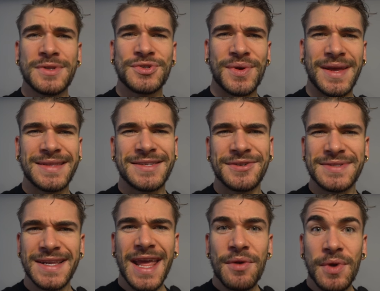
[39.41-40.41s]
everyone, Joel Hansen here.
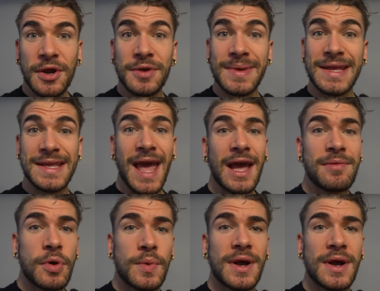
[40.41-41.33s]
Today we are going to be in Yakima,